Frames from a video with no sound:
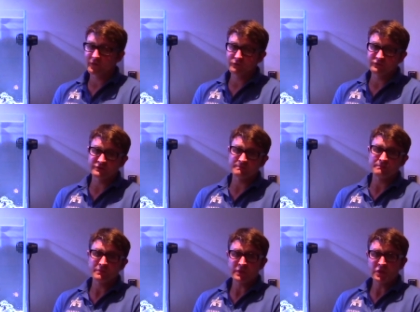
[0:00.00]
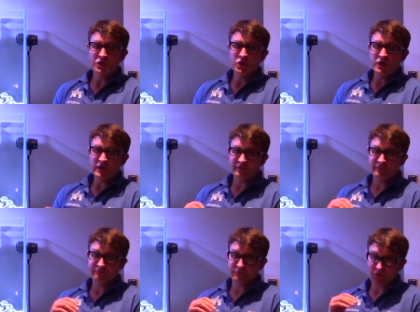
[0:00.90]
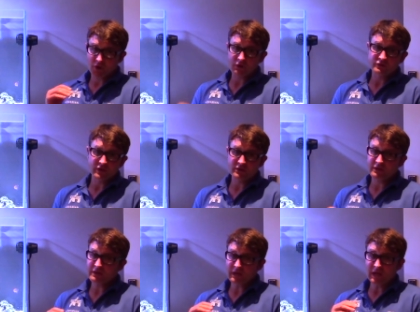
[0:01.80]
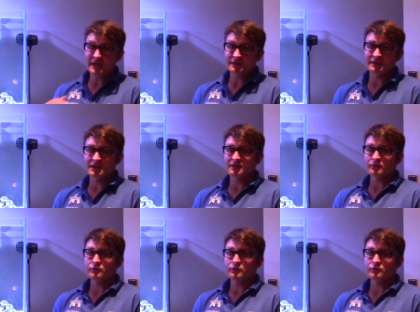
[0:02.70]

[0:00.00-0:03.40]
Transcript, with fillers: foods, if the corals aren't eating it